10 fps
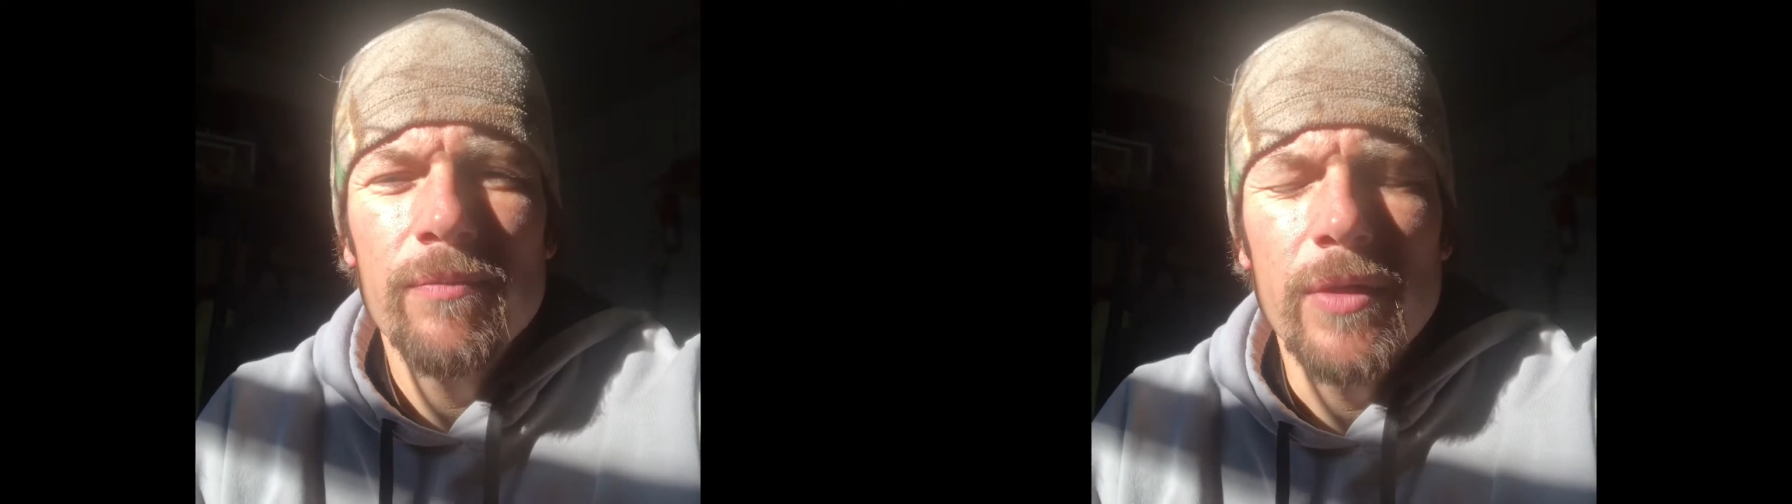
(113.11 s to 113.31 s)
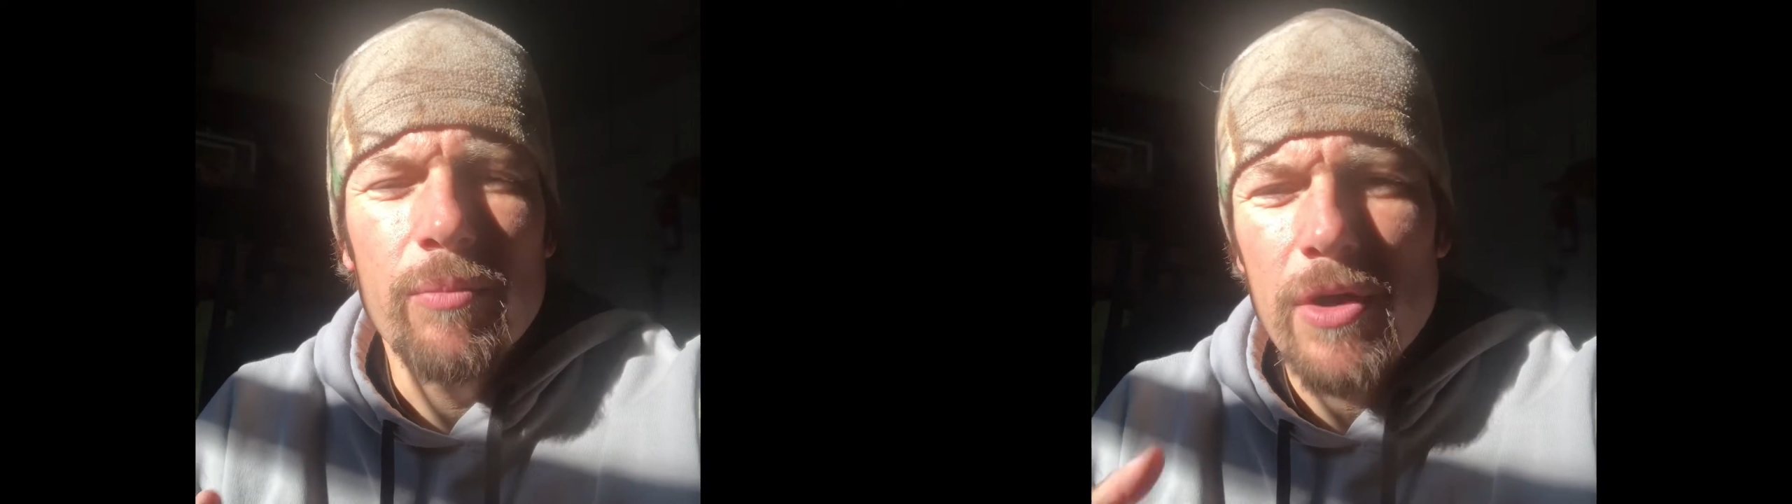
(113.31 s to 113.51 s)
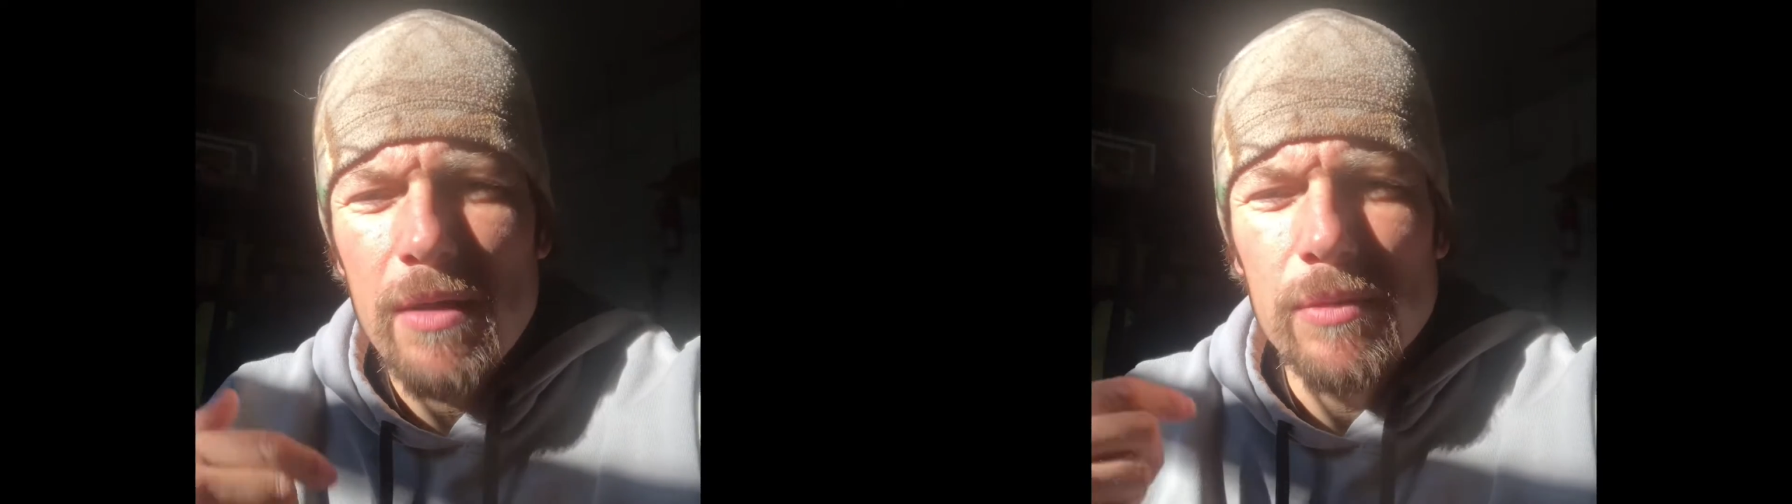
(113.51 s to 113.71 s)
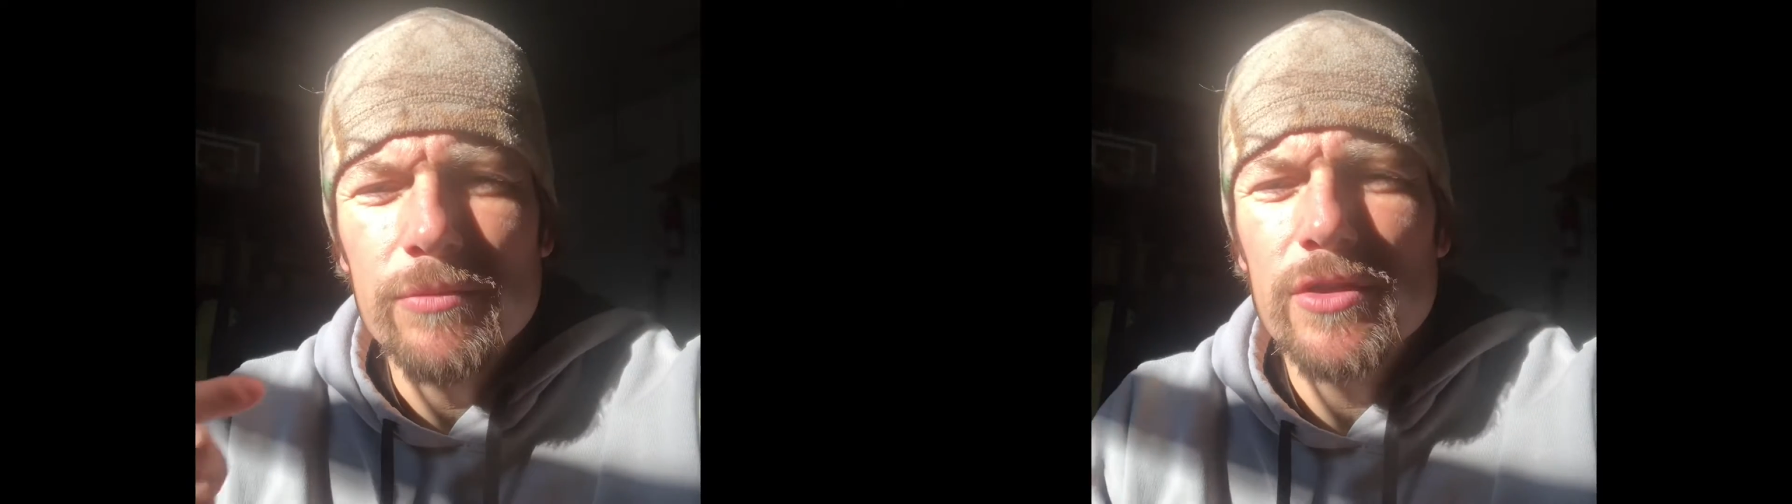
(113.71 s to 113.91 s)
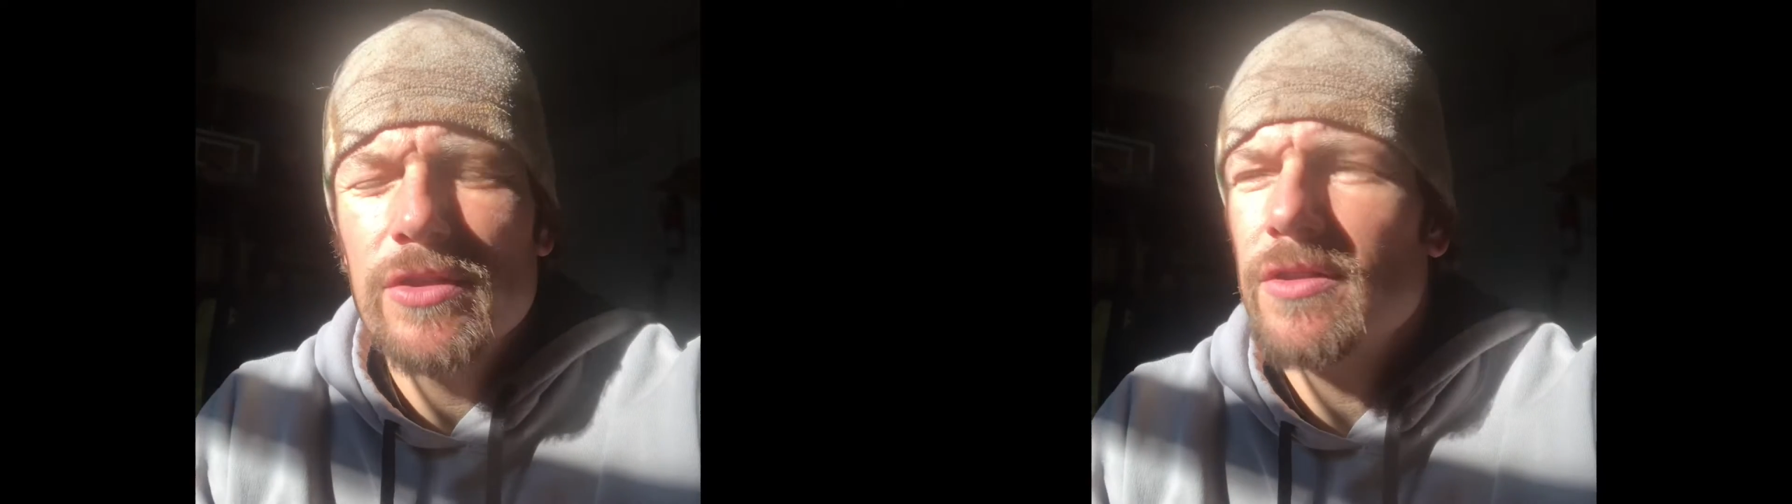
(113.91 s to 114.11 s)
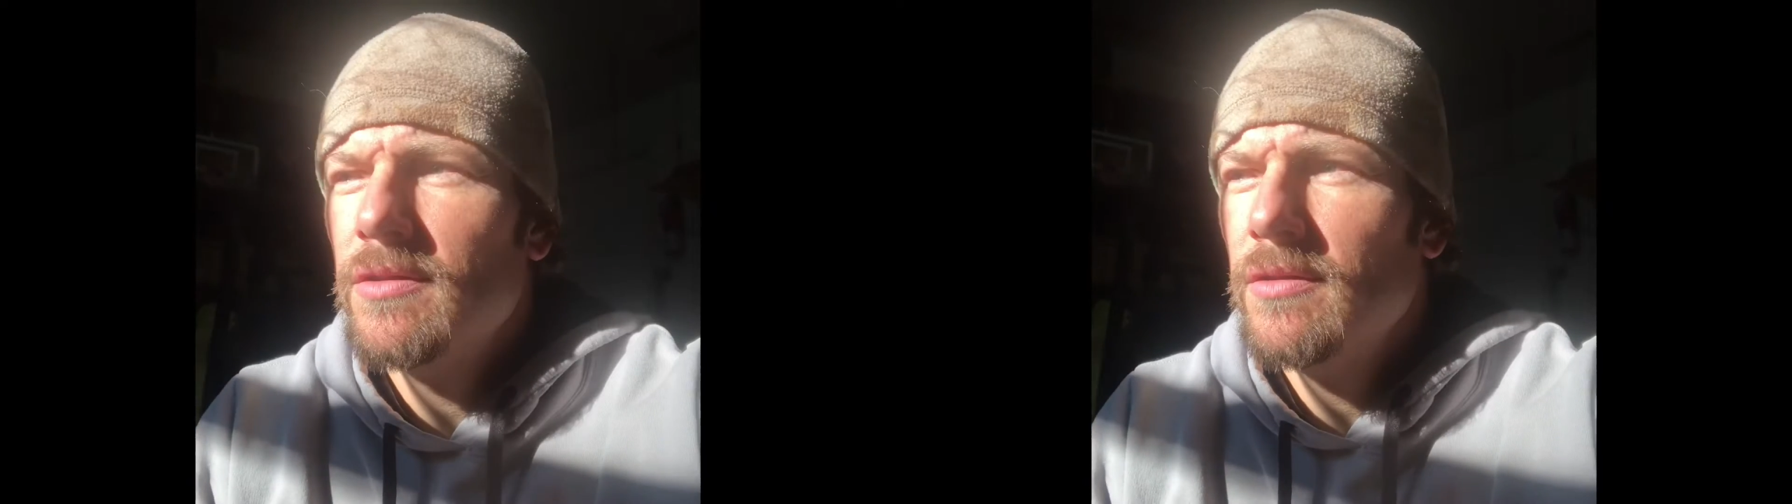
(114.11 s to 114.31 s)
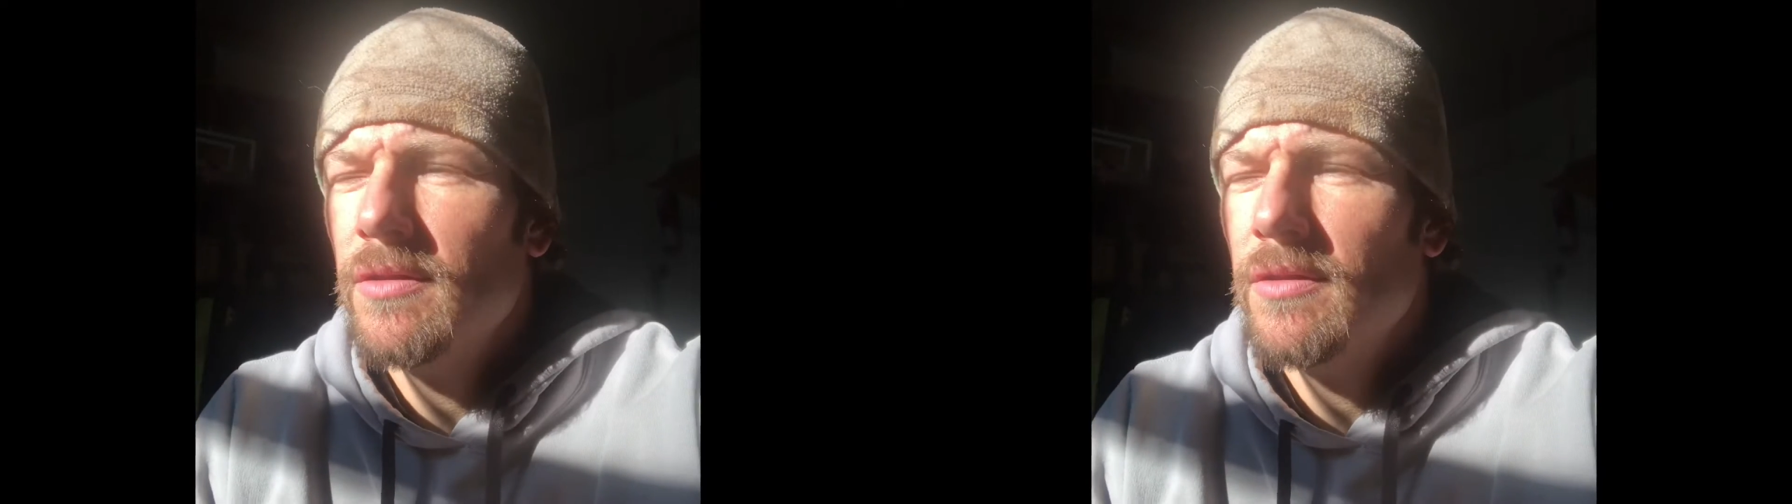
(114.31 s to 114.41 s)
the problem just,